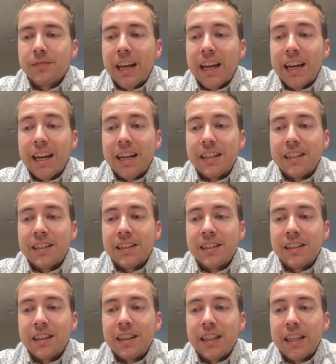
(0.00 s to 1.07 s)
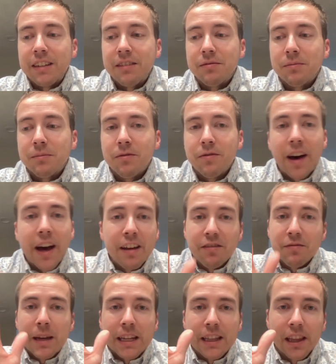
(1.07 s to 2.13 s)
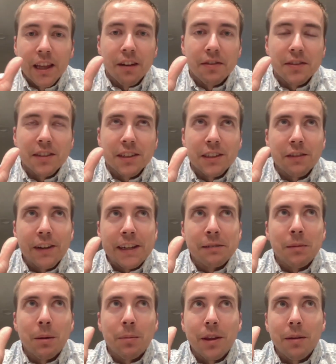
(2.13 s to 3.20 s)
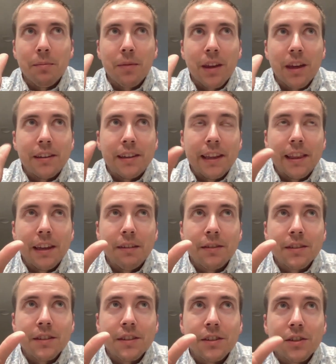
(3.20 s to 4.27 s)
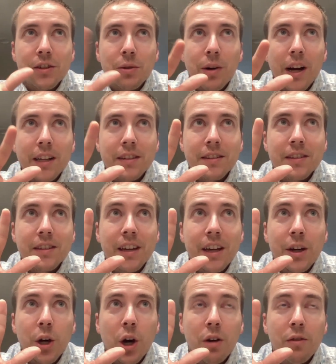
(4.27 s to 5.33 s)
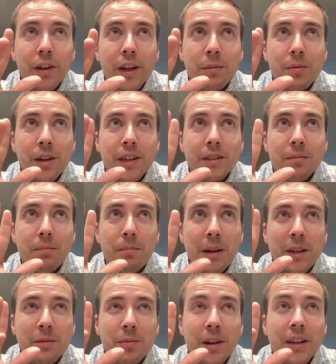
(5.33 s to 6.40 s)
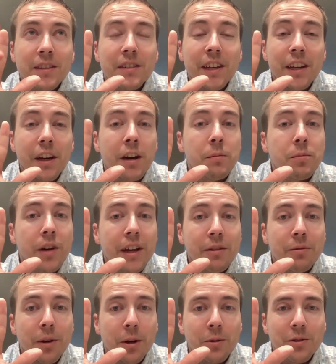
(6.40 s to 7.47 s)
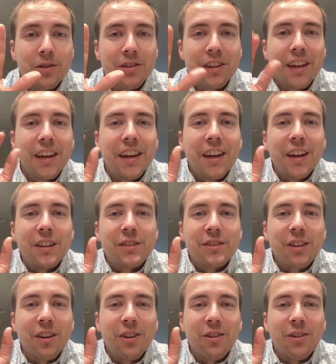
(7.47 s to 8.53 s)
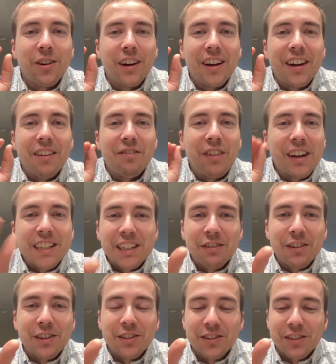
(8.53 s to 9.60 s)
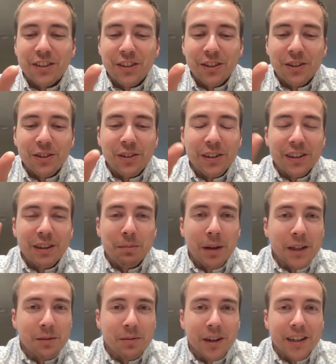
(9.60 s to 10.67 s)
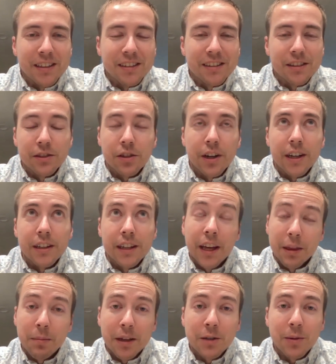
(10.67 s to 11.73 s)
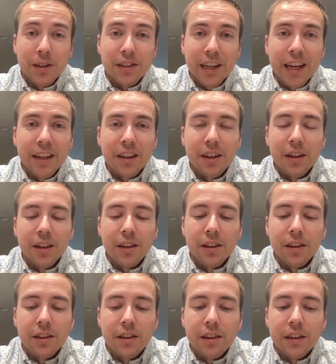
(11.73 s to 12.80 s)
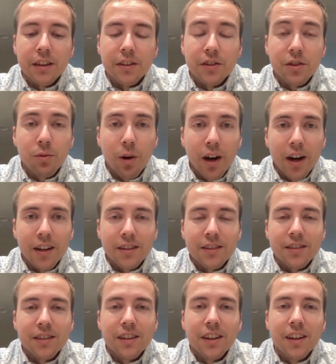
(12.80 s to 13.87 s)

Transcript: and the 5 main lifts. Let's see if I can remember them: deadlifts, squats, overhead press, bench press, and upright rows. So very difficult to do the bench press. The bench press and the squats